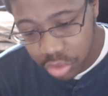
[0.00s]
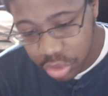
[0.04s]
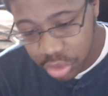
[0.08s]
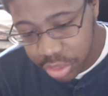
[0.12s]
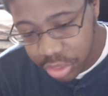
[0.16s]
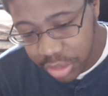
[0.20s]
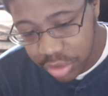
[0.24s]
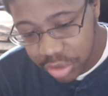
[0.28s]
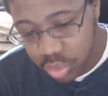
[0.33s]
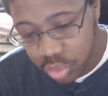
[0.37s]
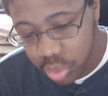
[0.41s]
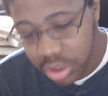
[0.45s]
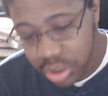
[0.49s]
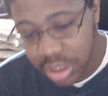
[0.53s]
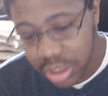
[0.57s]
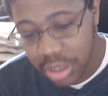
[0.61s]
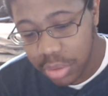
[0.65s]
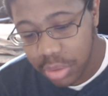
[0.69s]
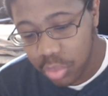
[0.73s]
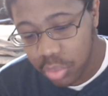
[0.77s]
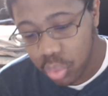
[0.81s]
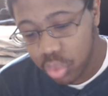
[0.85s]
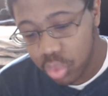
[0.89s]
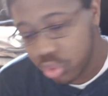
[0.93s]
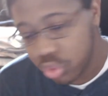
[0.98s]
things would
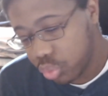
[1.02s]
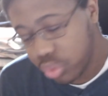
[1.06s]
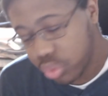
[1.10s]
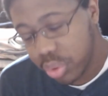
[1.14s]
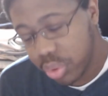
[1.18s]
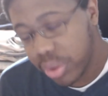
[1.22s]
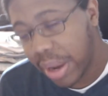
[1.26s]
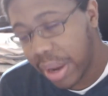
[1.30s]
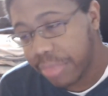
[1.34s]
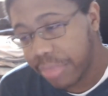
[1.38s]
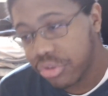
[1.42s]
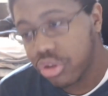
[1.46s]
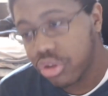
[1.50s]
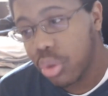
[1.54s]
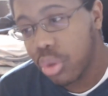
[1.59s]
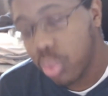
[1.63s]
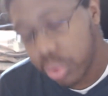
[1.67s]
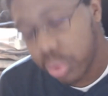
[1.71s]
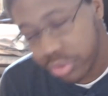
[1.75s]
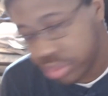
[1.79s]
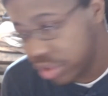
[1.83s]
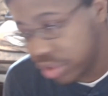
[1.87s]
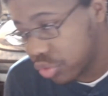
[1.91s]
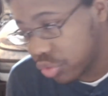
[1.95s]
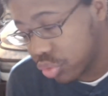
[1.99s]
need we would have to know
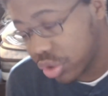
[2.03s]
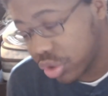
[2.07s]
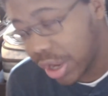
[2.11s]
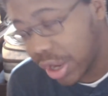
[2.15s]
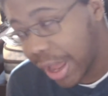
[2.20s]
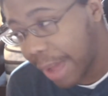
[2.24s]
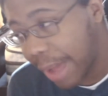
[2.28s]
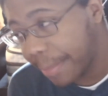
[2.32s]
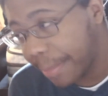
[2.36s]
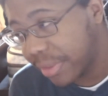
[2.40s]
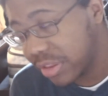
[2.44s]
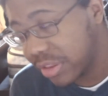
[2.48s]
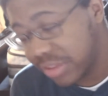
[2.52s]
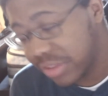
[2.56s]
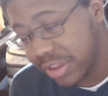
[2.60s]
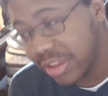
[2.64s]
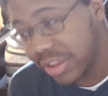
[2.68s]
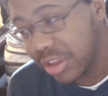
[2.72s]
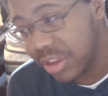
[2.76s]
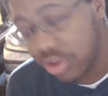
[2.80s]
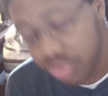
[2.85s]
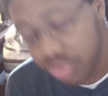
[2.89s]
what things were going to happen 10 years